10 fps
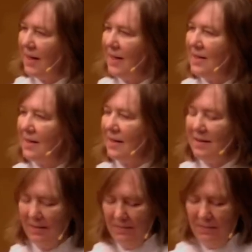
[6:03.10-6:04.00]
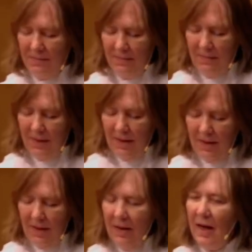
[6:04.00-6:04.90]
that he did.
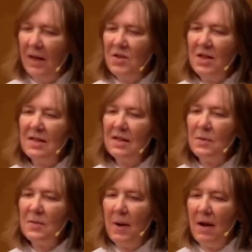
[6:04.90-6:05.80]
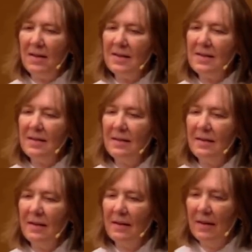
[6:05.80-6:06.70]
And Jesus' response
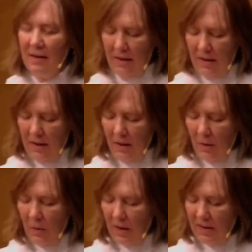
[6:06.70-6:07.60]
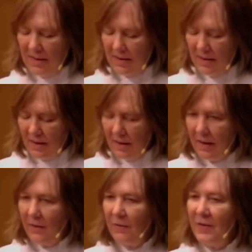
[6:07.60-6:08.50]
was,
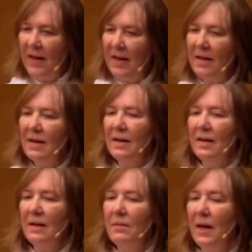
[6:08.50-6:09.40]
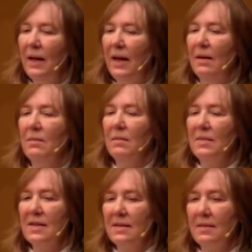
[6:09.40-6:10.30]
"Feed my
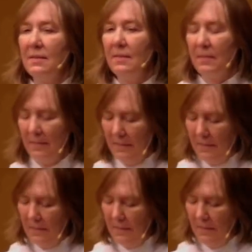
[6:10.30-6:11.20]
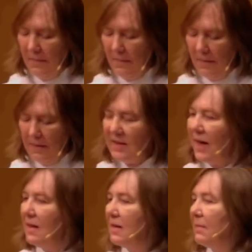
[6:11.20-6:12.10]
lambs.
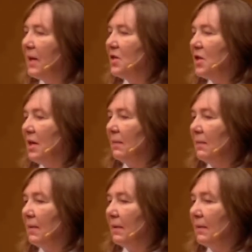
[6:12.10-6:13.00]
Tend my sheep.